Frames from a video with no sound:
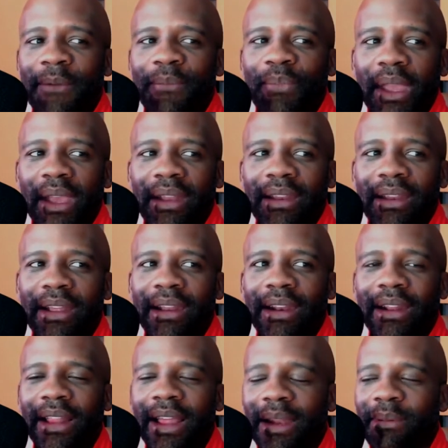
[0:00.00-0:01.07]
And, and
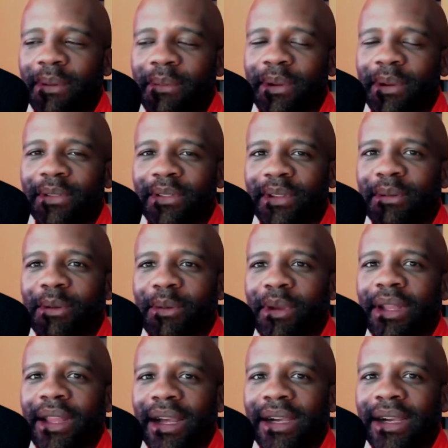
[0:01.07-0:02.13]
a lot of people don't seem to
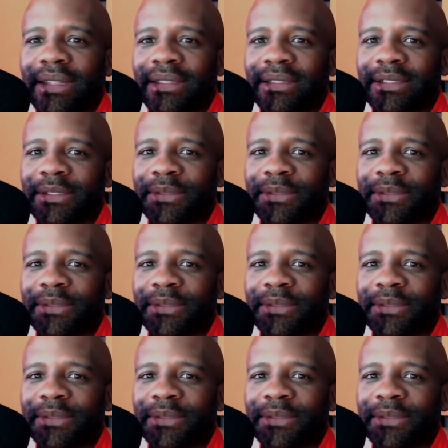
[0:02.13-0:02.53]
realize